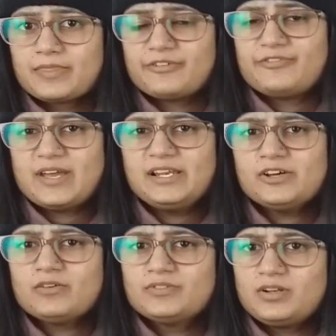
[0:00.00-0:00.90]
the
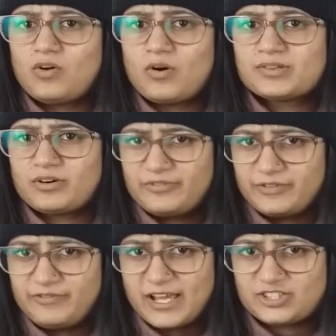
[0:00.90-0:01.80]
failure of the laws of
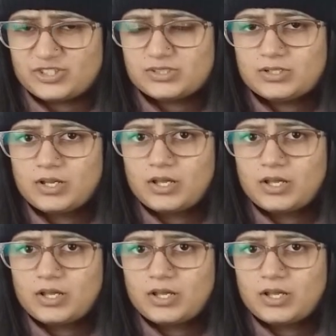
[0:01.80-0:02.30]
reflection?